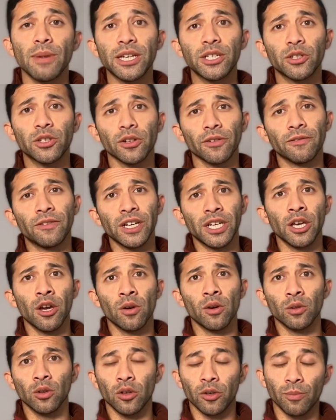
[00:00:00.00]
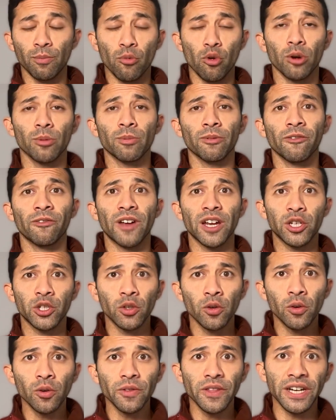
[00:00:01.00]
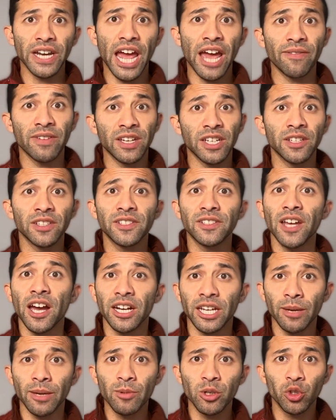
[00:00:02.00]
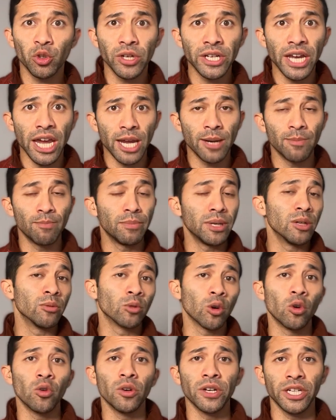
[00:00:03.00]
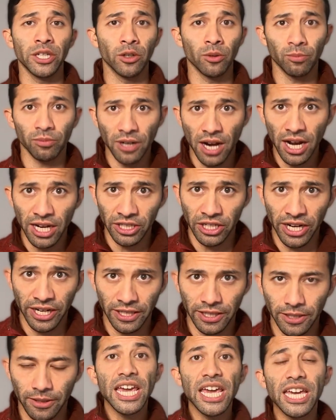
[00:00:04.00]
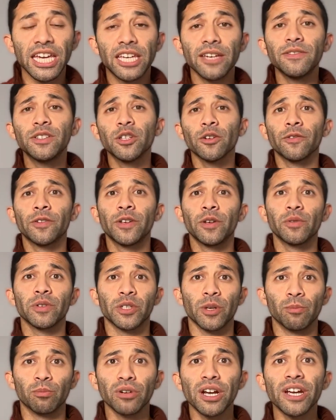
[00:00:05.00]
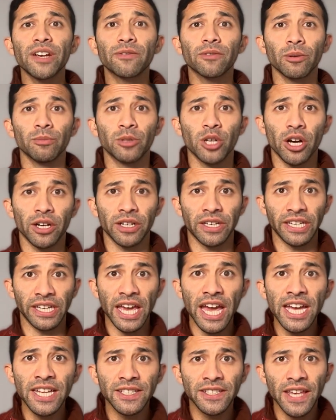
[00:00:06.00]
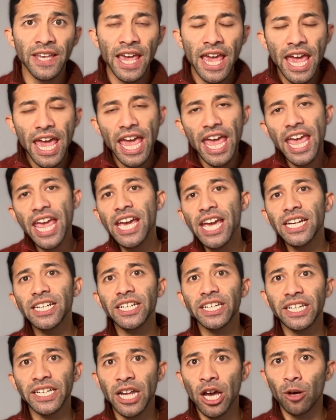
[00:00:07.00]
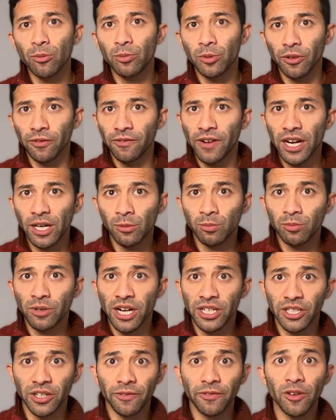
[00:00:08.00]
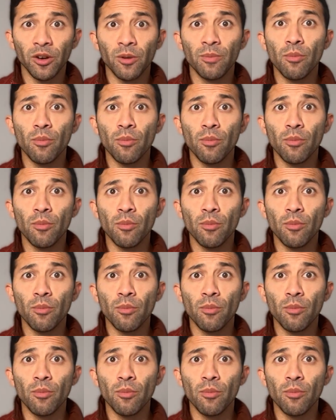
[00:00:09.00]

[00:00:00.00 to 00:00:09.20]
makes your video look more professional than having stock imagery and b-roll in your project. It gives your viewers a break from talking heads, and it can help your final project feel